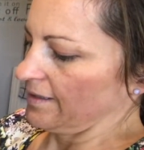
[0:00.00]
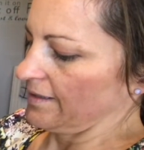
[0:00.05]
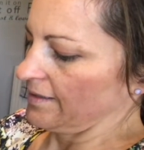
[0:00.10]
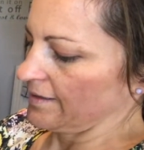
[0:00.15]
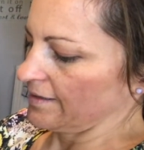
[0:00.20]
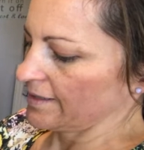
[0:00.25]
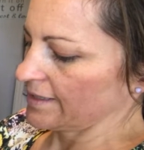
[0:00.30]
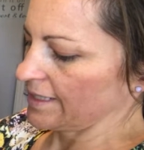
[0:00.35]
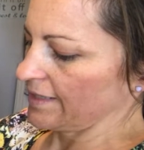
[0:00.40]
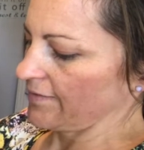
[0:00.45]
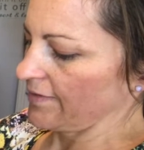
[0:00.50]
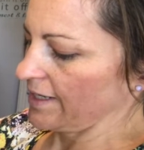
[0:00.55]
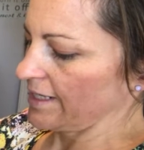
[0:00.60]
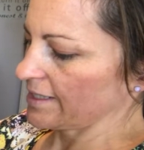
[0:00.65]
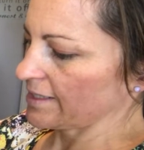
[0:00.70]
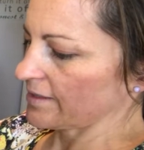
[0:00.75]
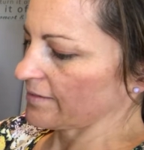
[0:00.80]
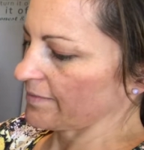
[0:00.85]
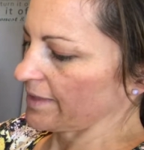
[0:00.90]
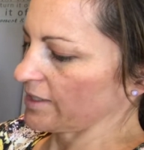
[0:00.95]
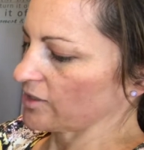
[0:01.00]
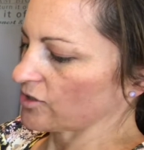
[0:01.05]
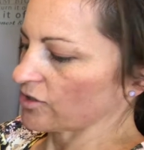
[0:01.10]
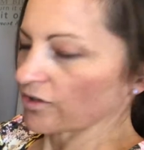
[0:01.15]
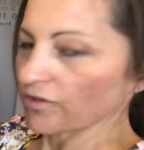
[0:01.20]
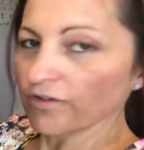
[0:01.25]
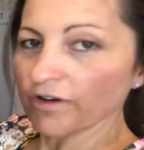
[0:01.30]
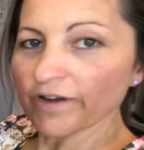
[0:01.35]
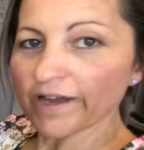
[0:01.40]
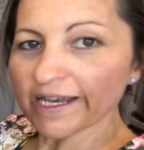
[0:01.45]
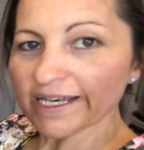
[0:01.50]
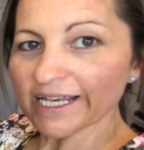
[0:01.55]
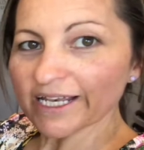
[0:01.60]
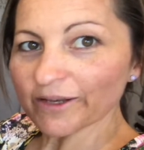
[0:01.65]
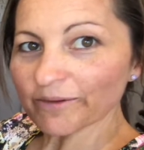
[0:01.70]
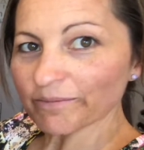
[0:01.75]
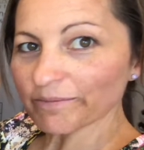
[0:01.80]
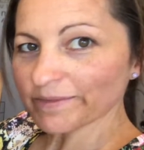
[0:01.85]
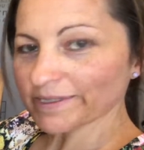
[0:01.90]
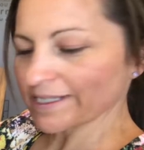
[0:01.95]
sieve it to make sure there aren't any
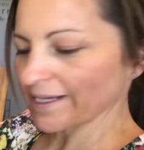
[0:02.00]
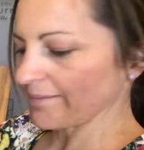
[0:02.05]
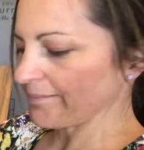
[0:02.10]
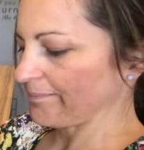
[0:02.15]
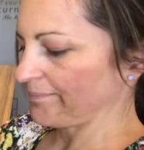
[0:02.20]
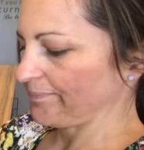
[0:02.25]
lumps in.